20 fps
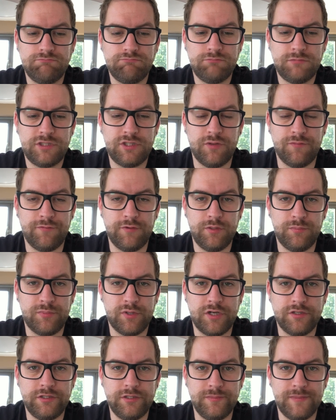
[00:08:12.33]
So for the
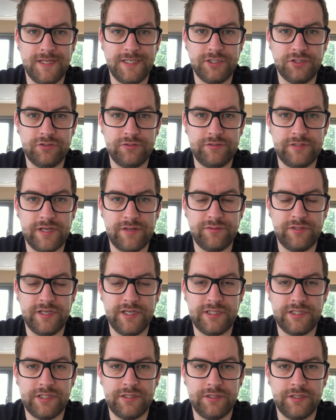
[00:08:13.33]
project managers out
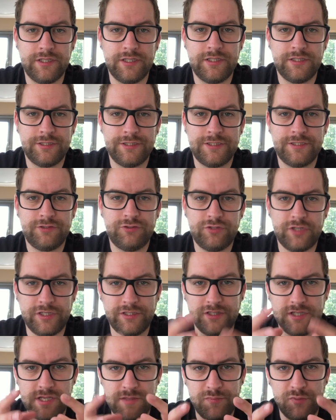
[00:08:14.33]
there, try
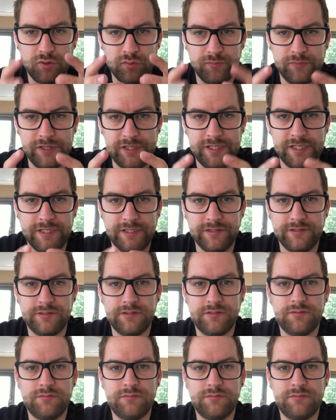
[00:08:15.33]
to keep your meetings